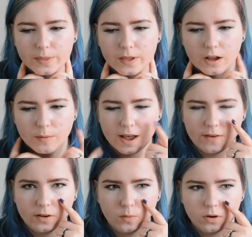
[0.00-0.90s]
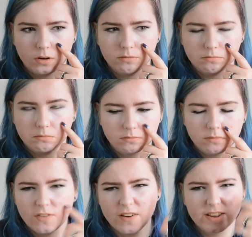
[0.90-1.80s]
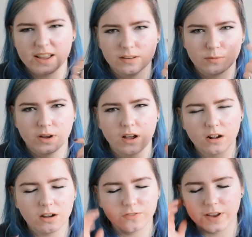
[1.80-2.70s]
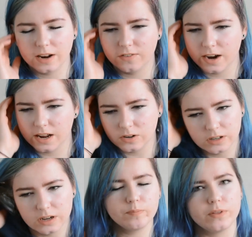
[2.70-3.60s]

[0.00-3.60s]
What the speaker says: I have like one around here somewhere. I can't feel it right now.